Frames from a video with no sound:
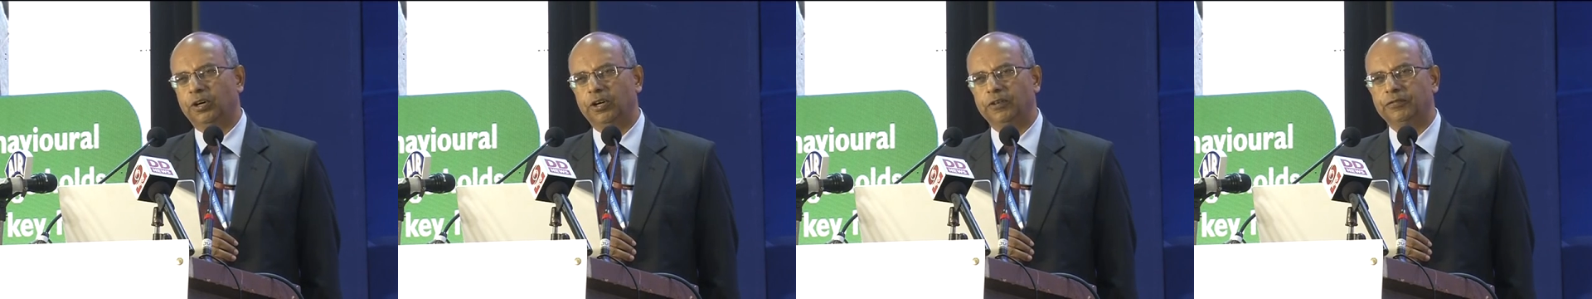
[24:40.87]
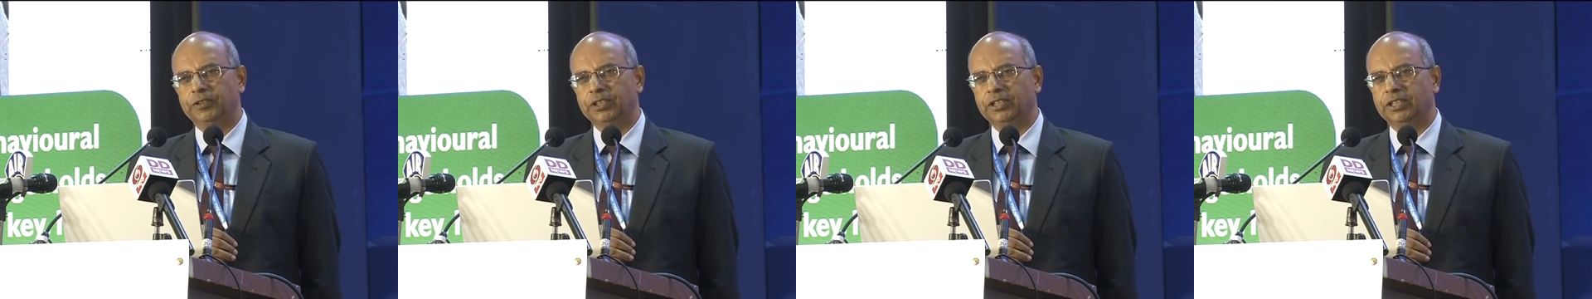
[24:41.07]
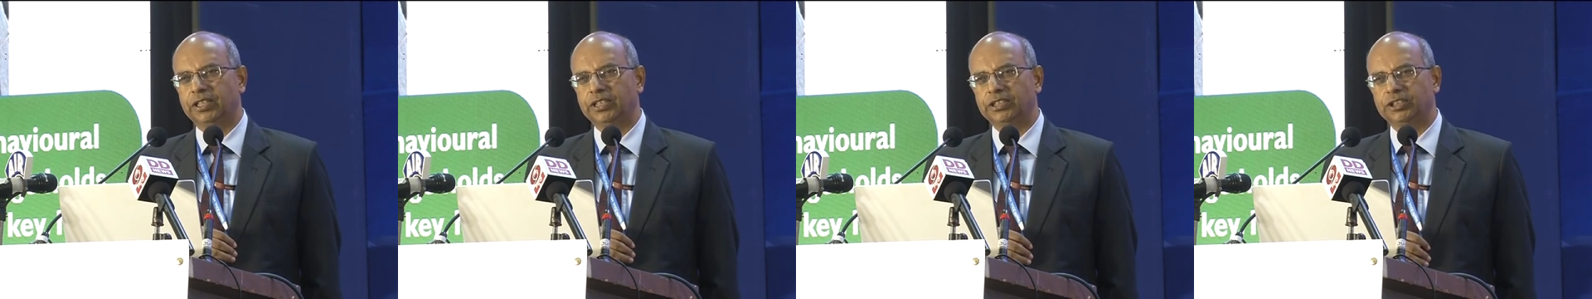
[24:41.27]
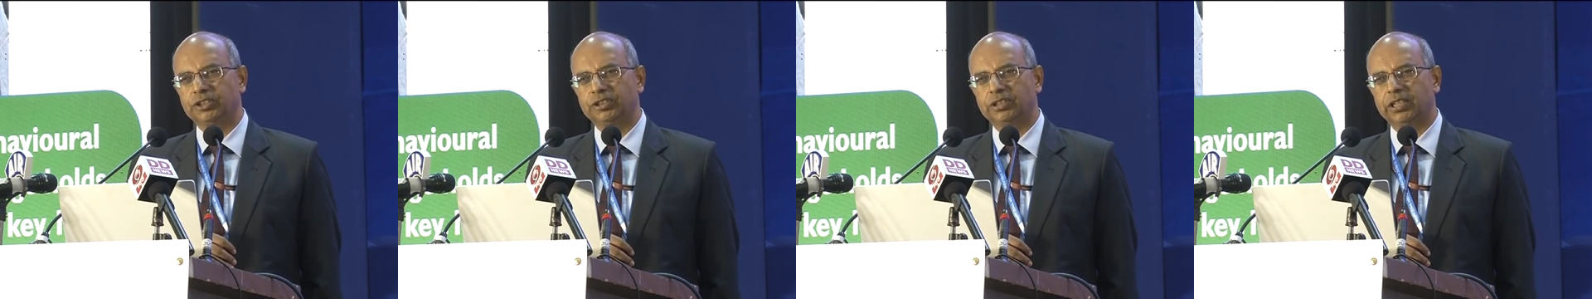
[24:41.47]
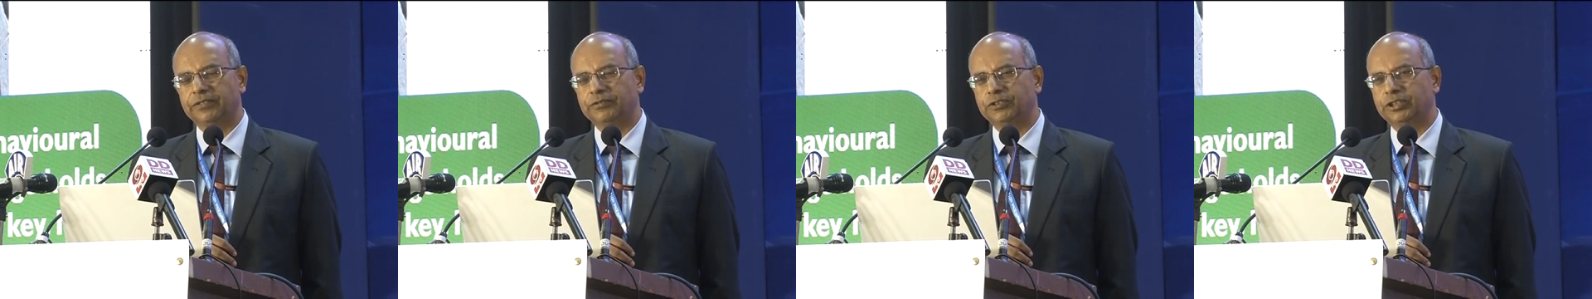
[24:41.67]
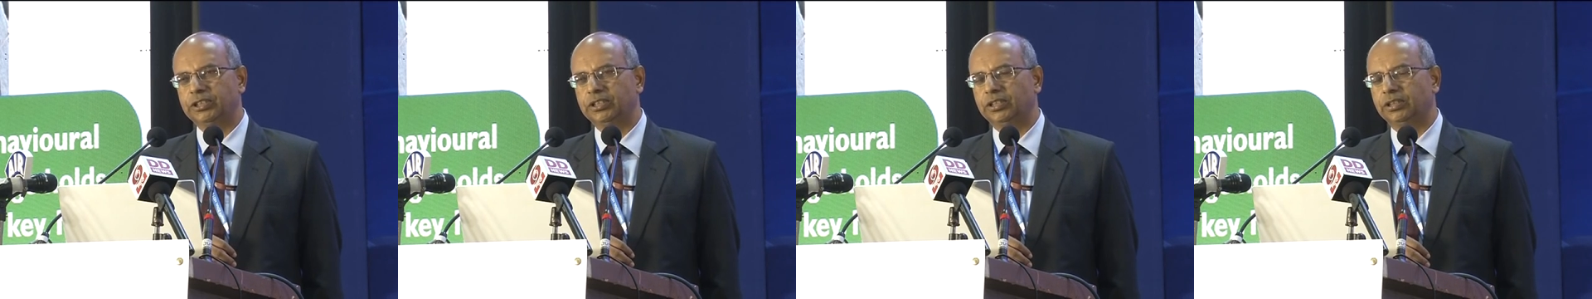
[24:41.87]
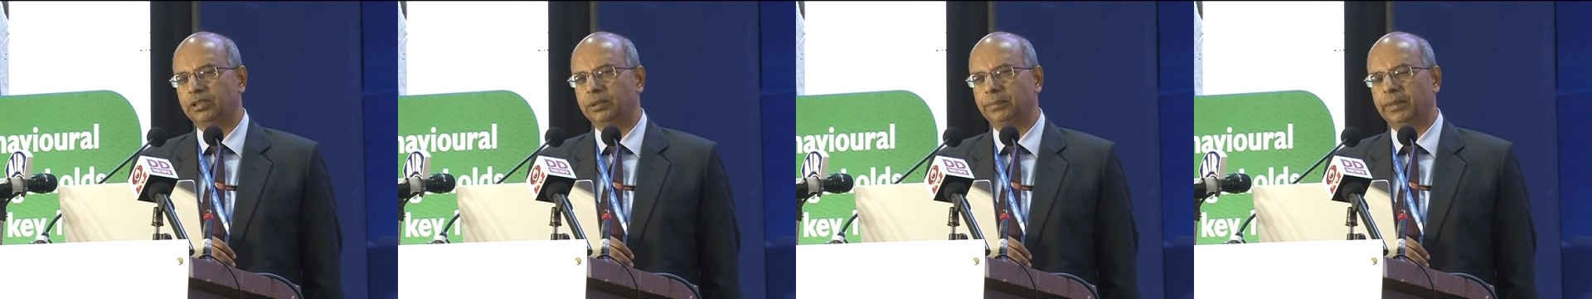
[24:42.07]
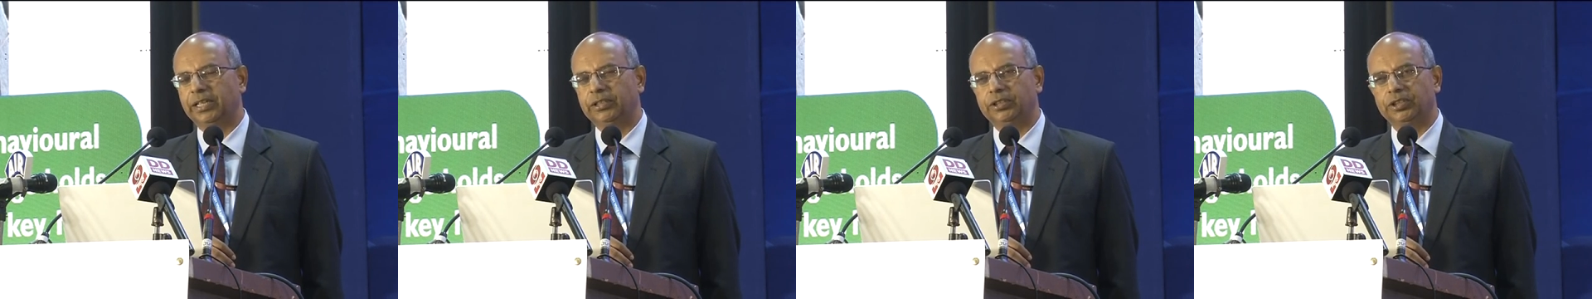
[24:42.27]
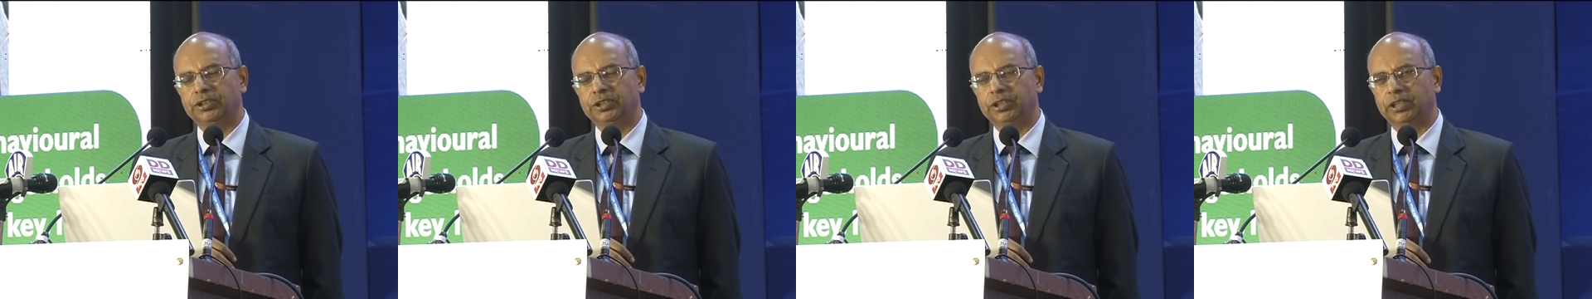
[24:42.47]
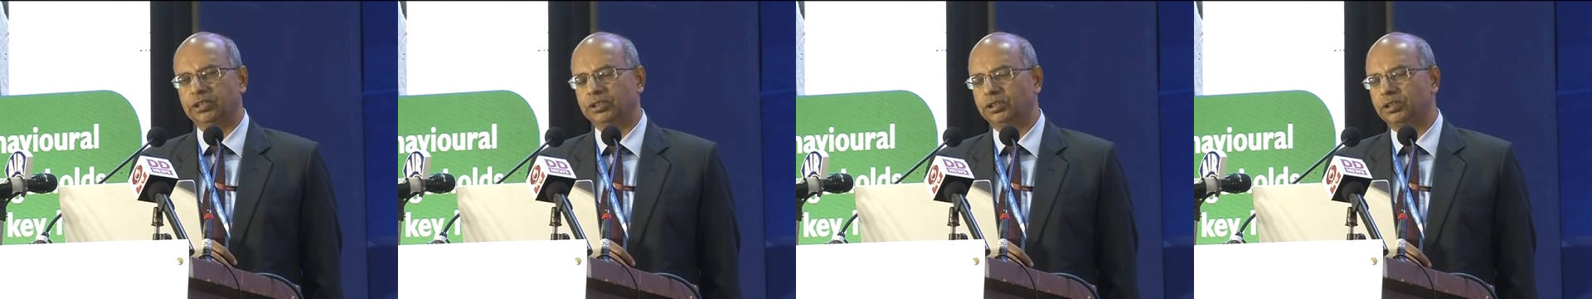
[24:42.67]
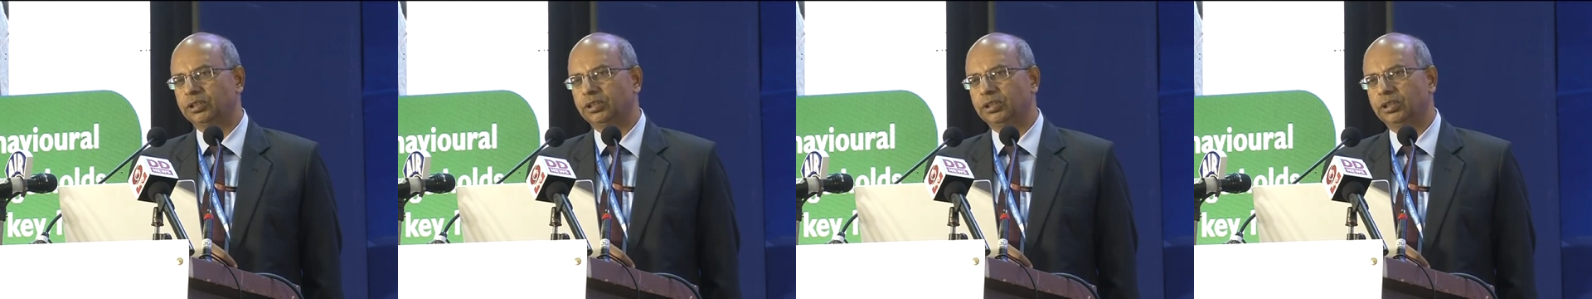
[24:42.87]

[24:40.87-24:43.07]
of the girls have seen a dramatic change.